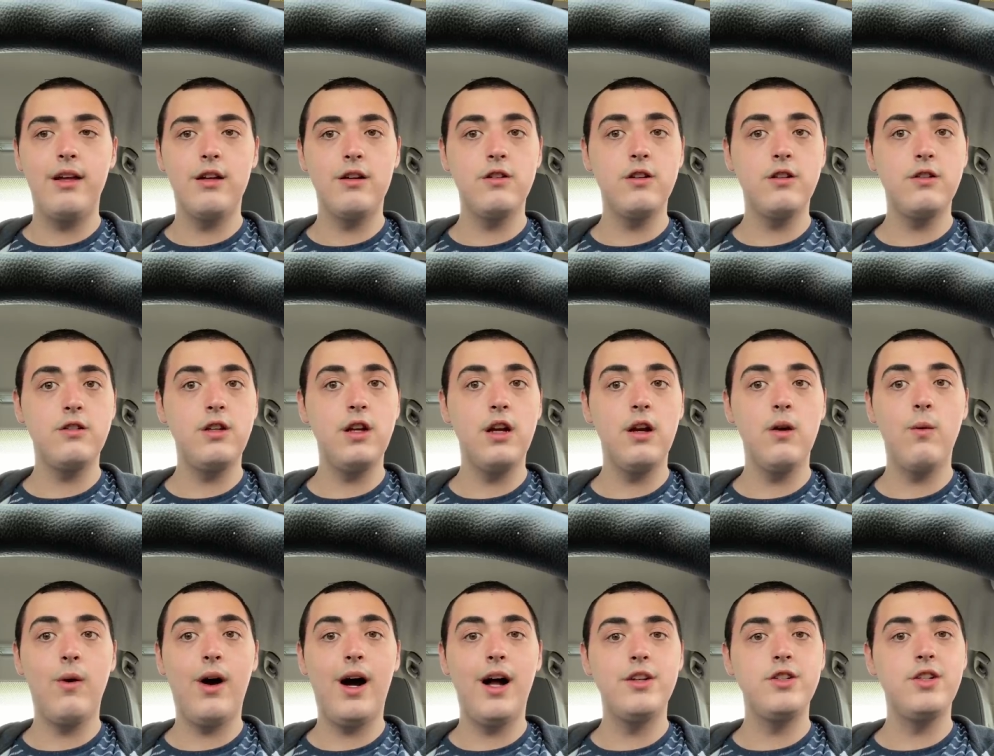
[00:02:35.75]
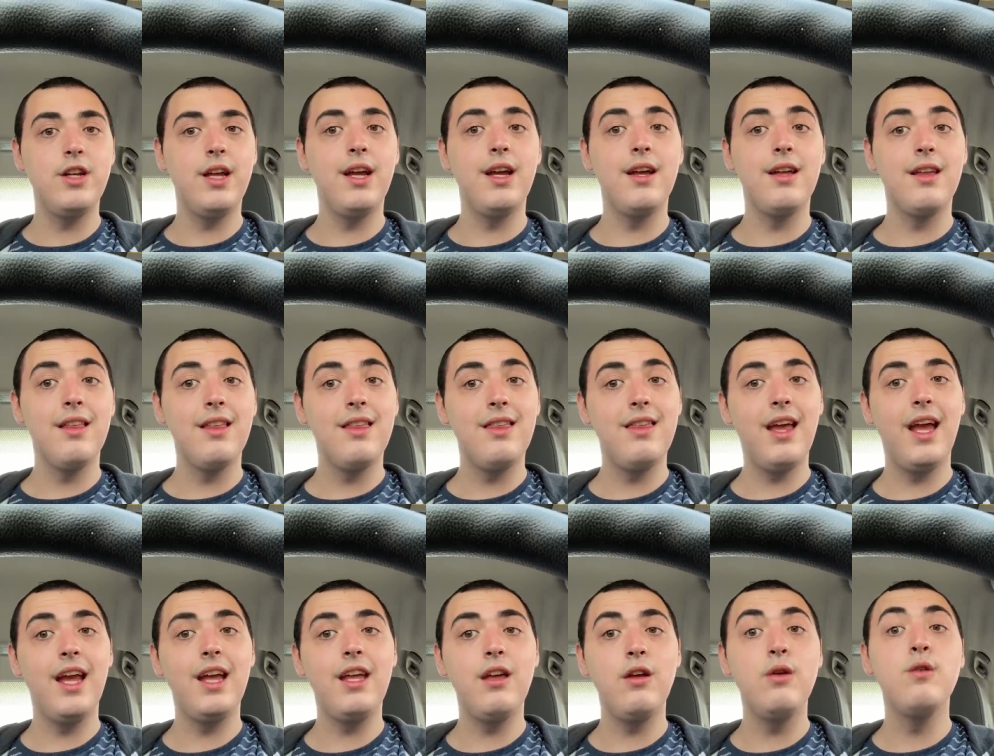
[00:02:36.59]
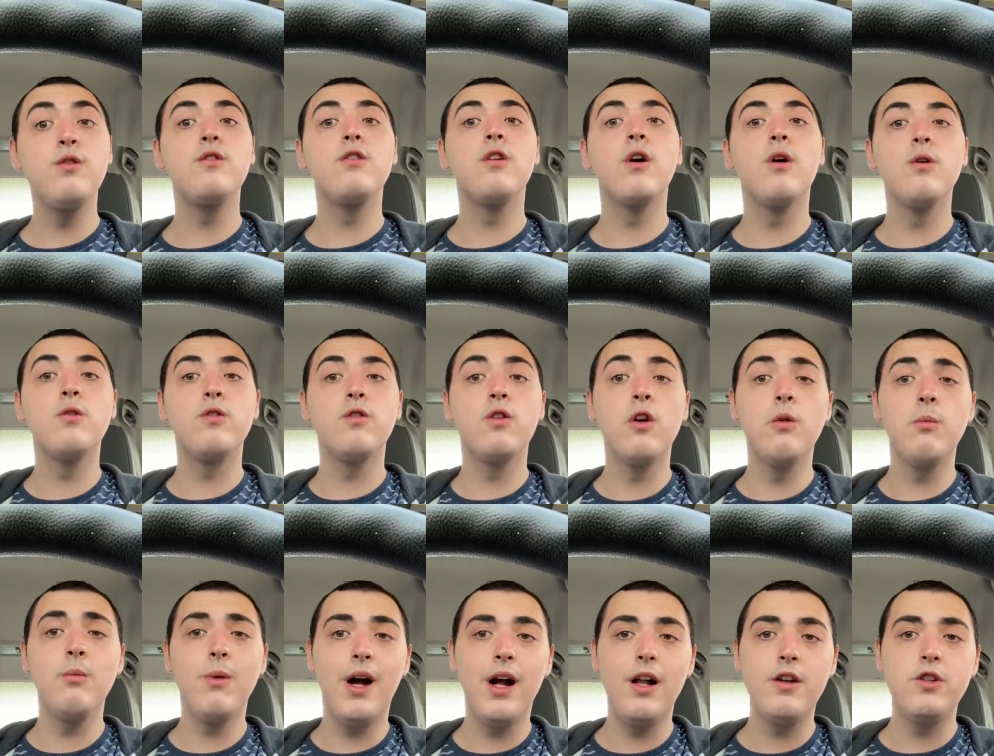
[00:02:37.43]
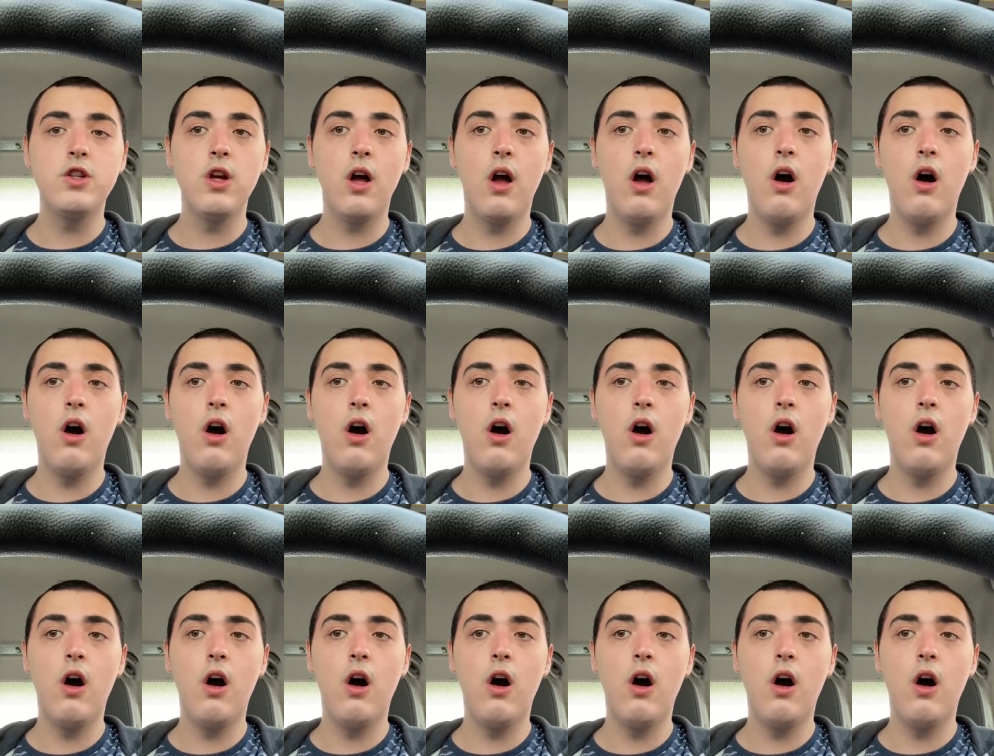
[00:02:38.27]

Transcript: you're just here watching, Thank you so, so much.